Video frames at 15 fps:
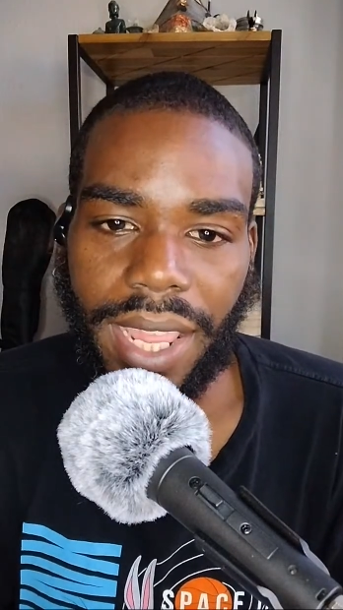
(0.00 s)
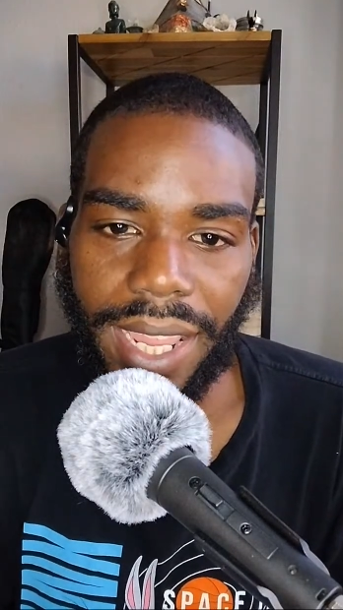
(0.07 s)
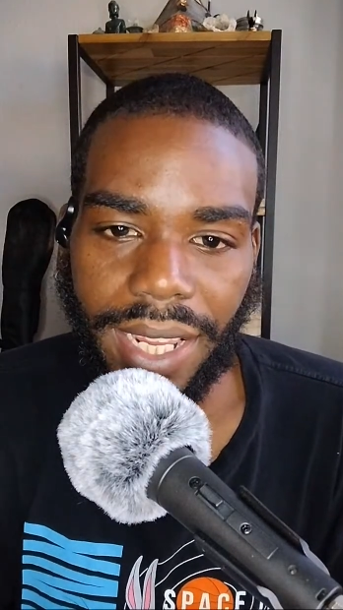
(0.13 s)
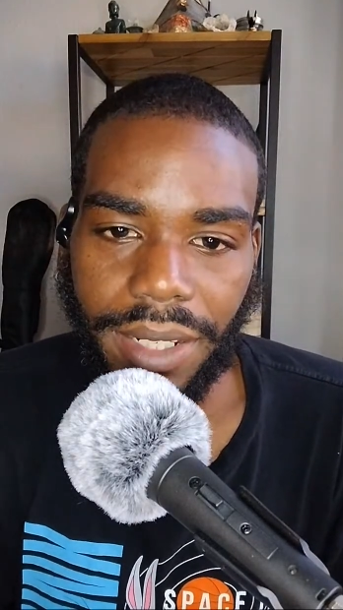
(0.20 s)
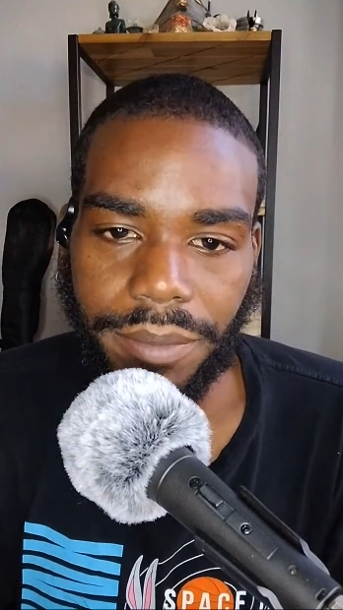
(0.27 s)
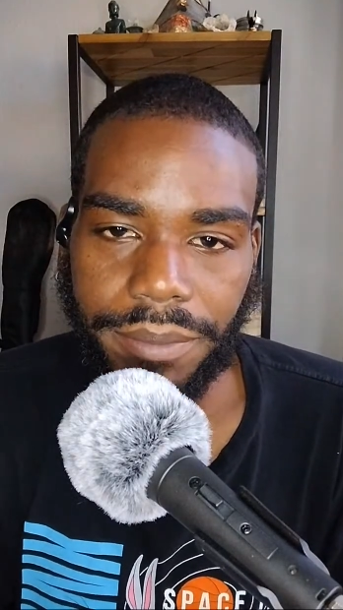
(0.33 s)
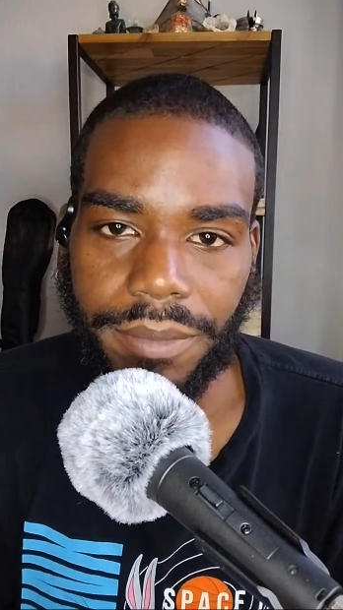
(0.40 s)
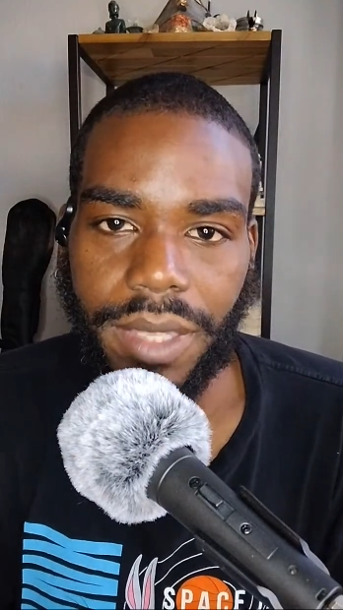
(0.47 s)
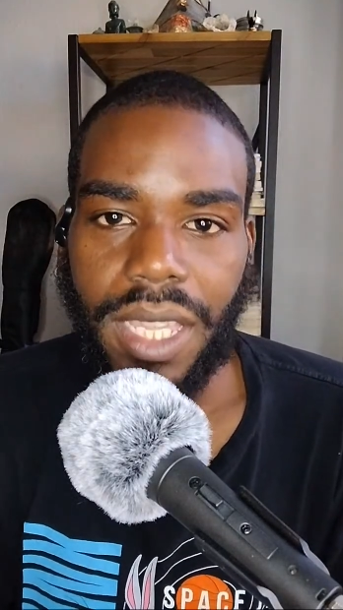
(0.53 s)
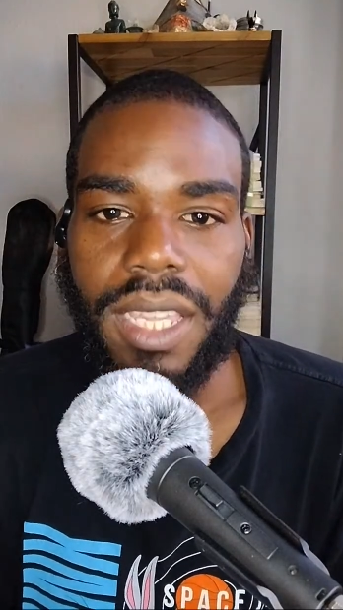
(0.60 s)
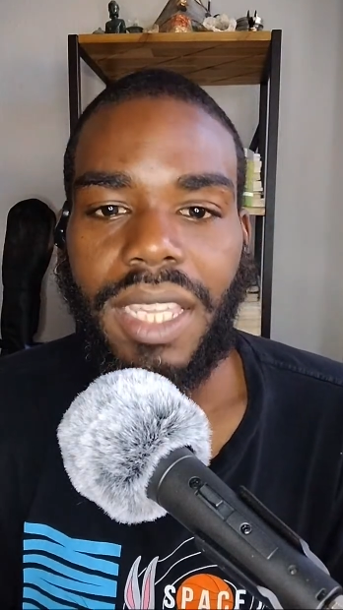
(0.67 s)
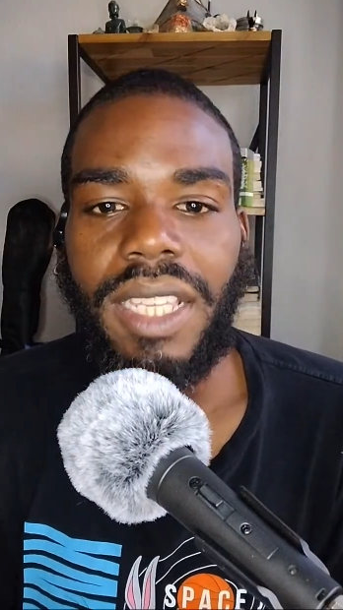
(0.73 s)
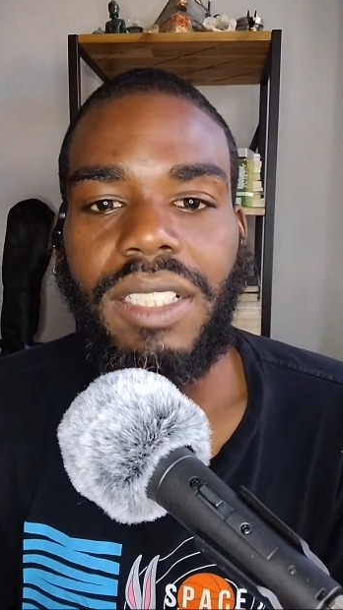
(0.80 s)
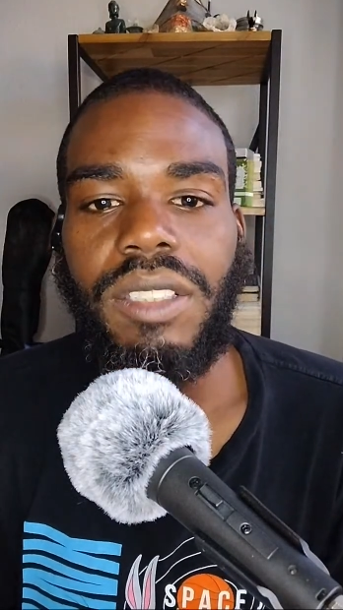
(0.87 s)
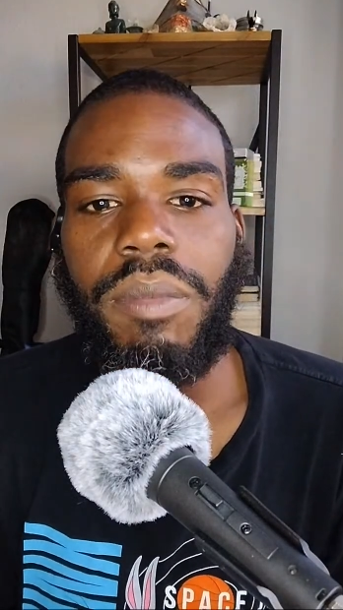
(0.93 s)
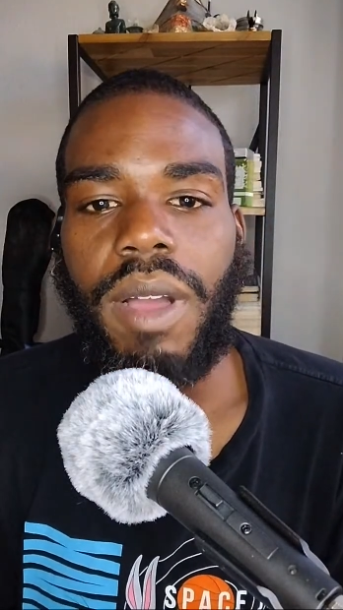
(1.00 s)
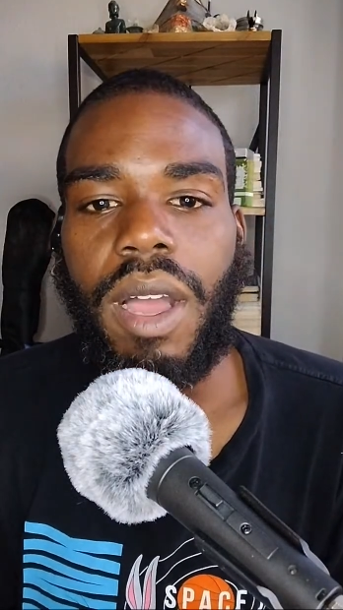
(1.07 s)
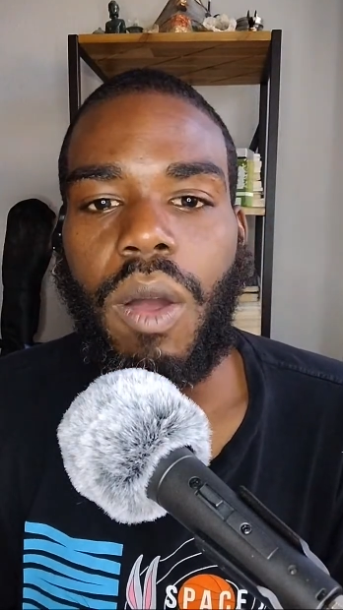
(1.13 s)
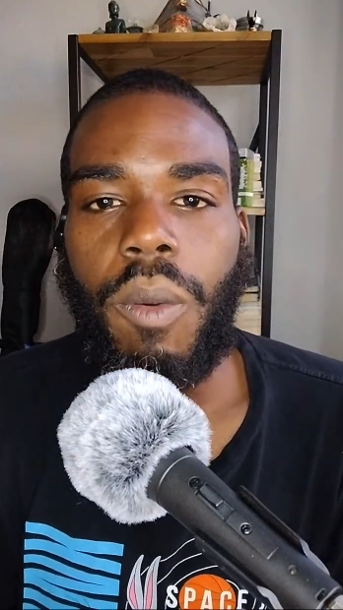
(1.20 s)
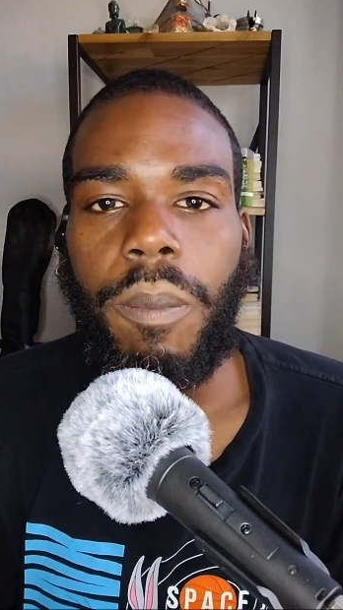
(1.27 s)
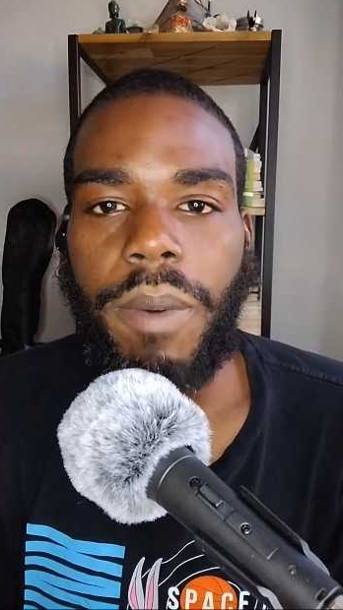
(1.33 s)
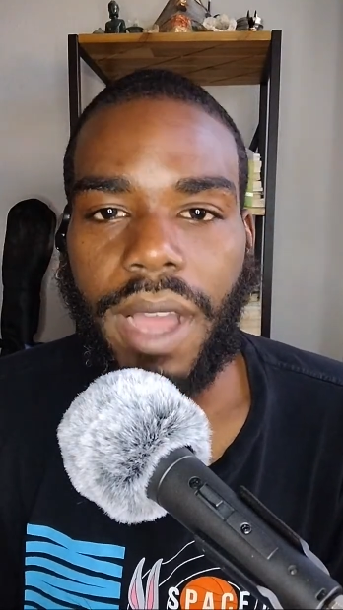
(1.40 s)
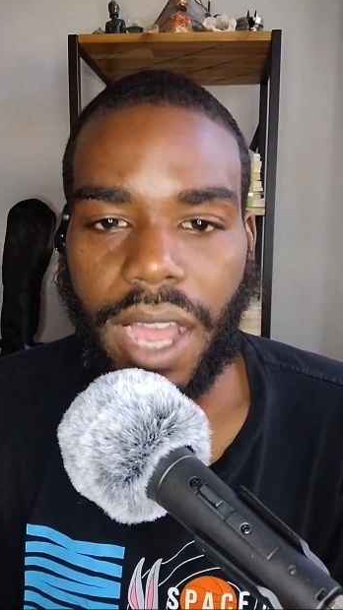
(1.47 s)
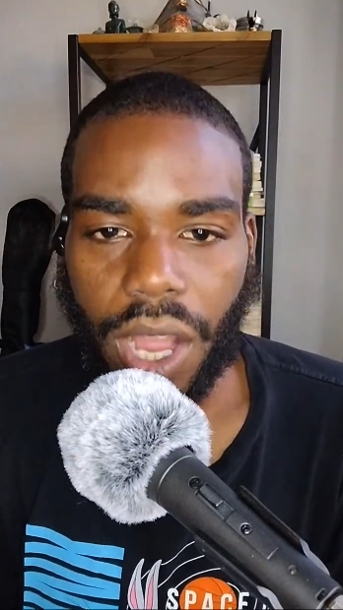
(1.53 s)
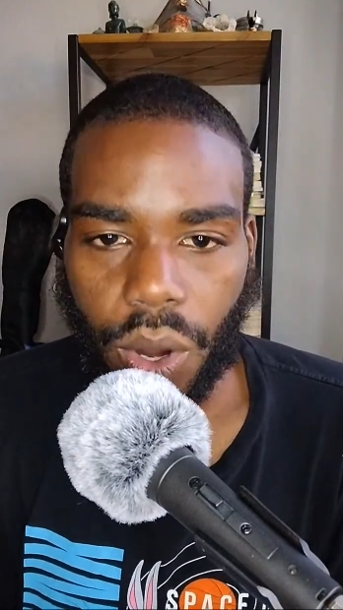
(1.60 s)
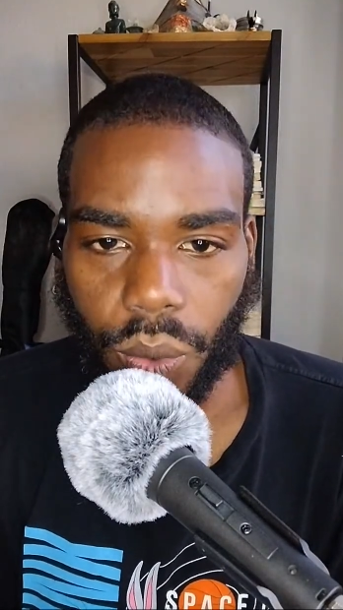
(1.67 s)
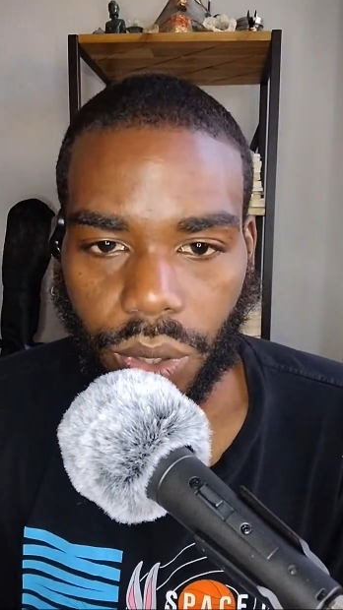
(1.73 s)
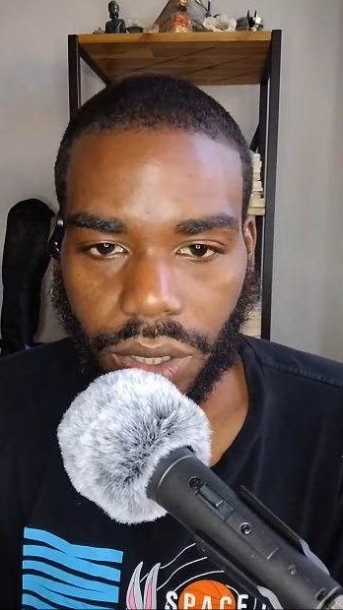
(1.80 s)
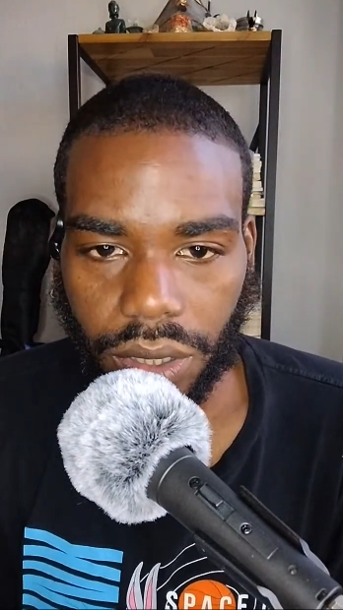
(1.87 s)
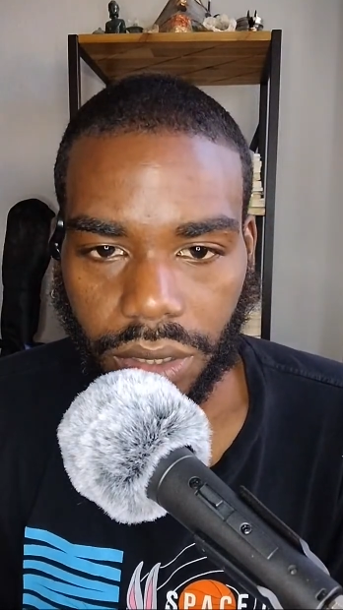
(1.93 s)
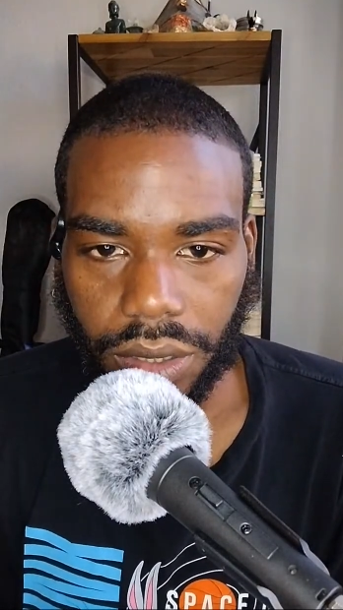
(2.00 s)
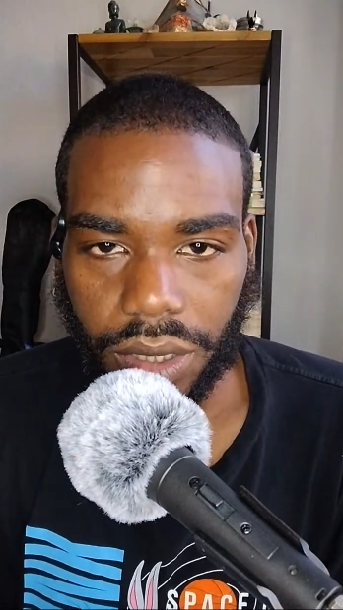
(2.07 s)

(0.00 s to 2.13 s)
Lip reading: 8 is about power,